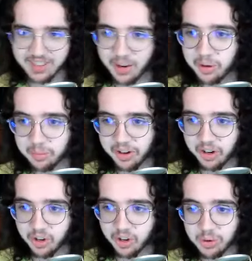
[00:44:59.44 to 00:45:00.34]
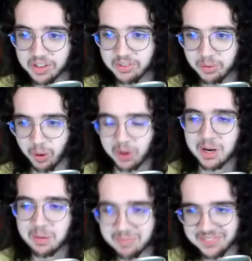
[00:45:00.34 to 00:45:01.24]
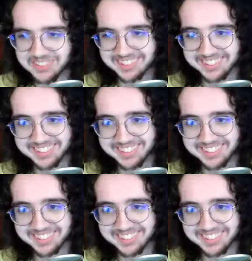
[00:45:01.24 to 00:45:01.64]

that would have been crazy walkout.